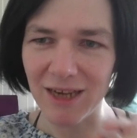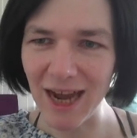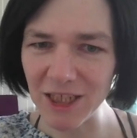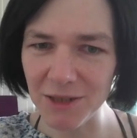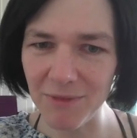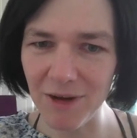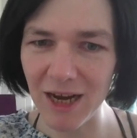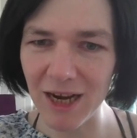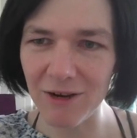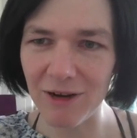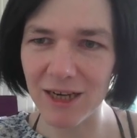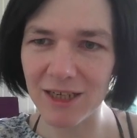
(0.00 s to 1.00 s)
Dutch
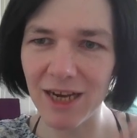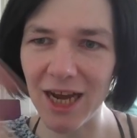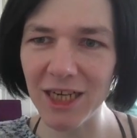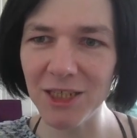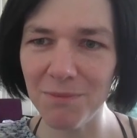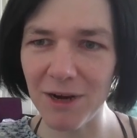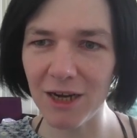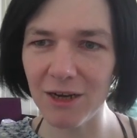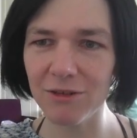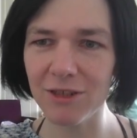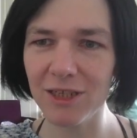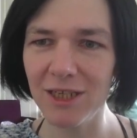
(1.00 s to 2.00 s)
mile and Dutch
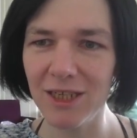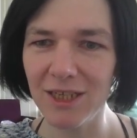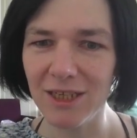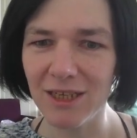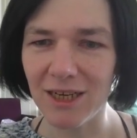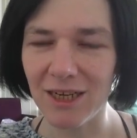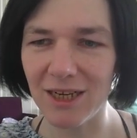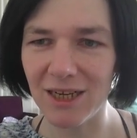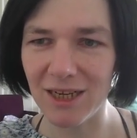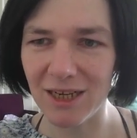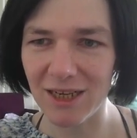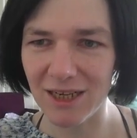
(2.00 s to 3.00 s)
pound,
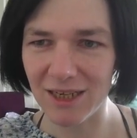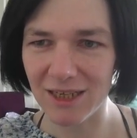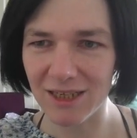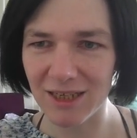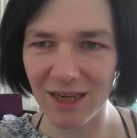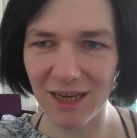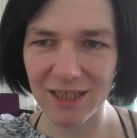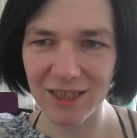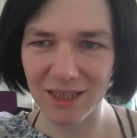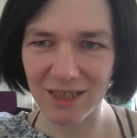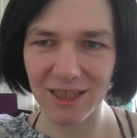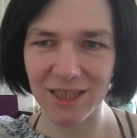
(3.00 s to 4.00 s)

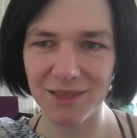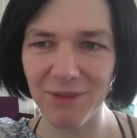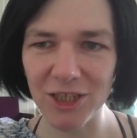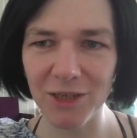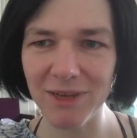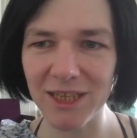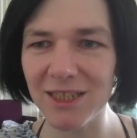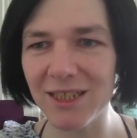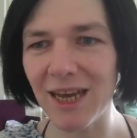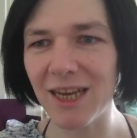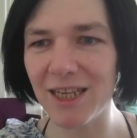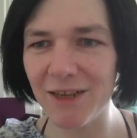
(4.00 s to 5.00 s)
Dutch just measurements,
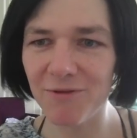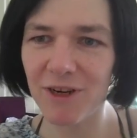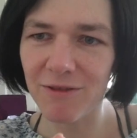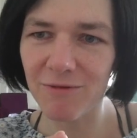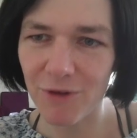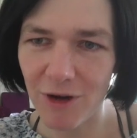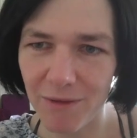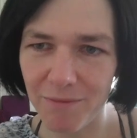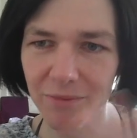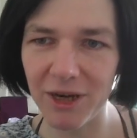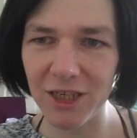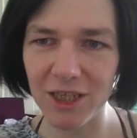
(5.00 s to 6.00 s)
they are different
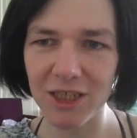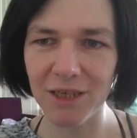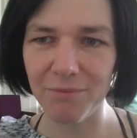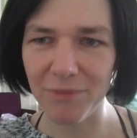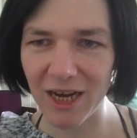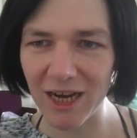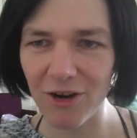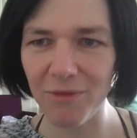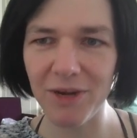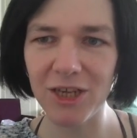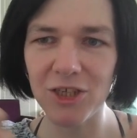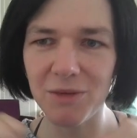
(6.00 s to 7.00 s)
from British imperial
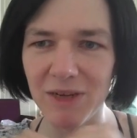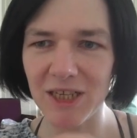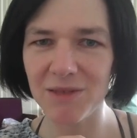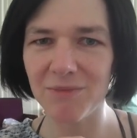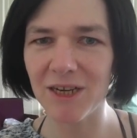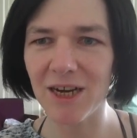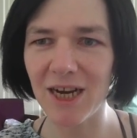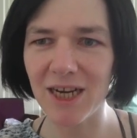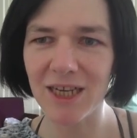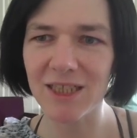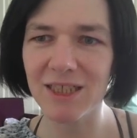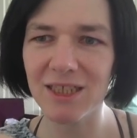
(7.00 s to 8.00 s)
measurements,
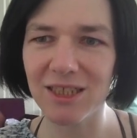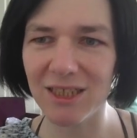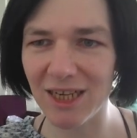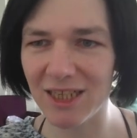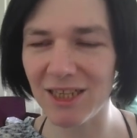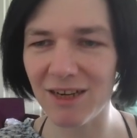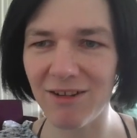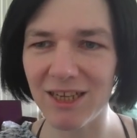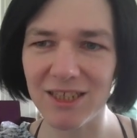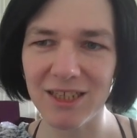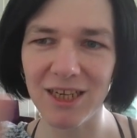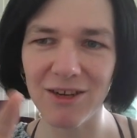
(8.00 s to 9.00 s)
because
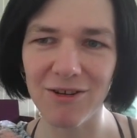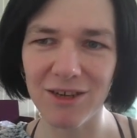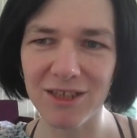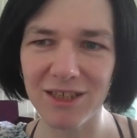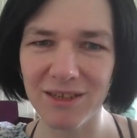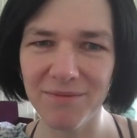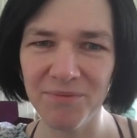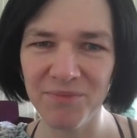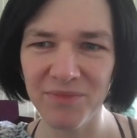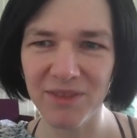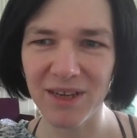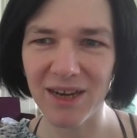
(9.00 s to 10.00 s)
Netherlands they got
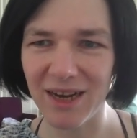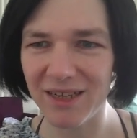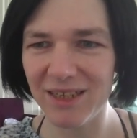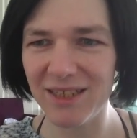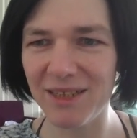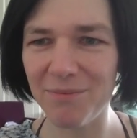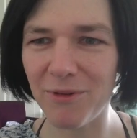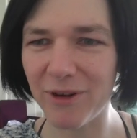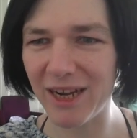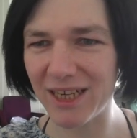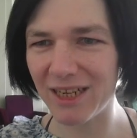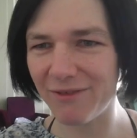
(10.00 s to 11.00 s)

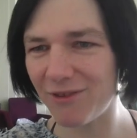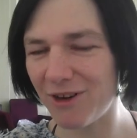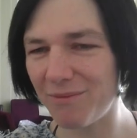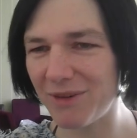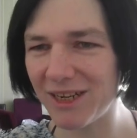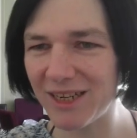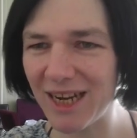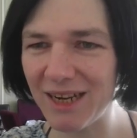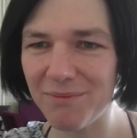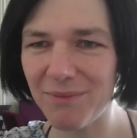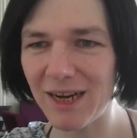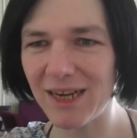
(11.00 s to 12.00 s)
separated from
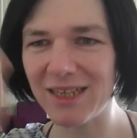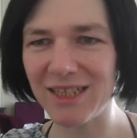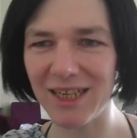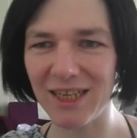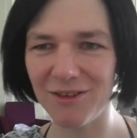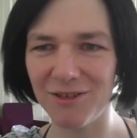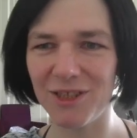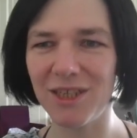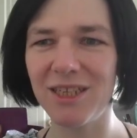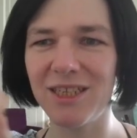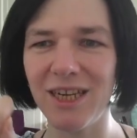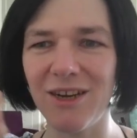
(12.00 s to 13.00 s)
Britain, but they use
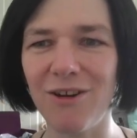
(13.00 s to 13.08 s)
the